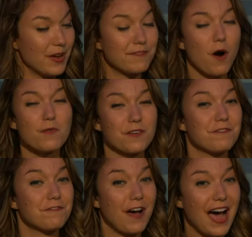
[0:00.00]
We have over
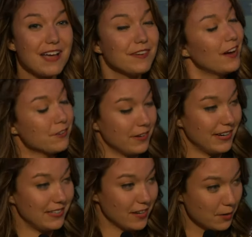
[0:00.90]

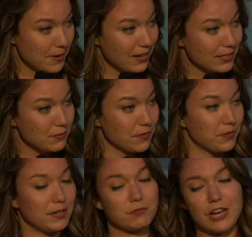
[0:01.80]
500 Young Americans for
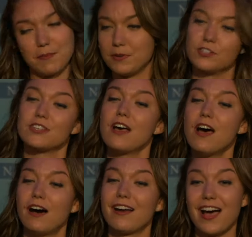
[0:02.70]
Freedom chapters
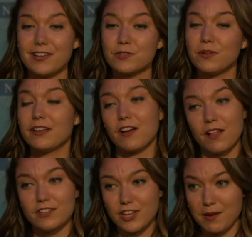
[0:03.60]
on high school and
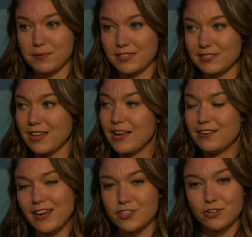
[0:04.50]
college campuses
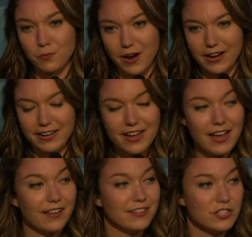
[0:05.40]
nationwide.
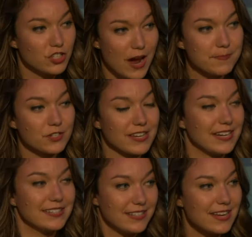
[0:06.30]
And these chapters
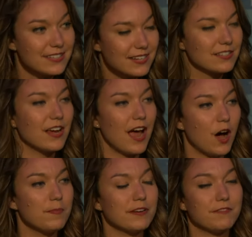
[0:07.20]
exist to
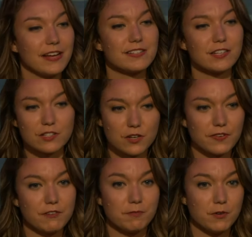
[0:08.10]
help advance the
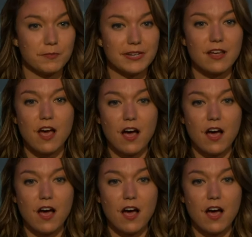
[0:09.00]
conservative movement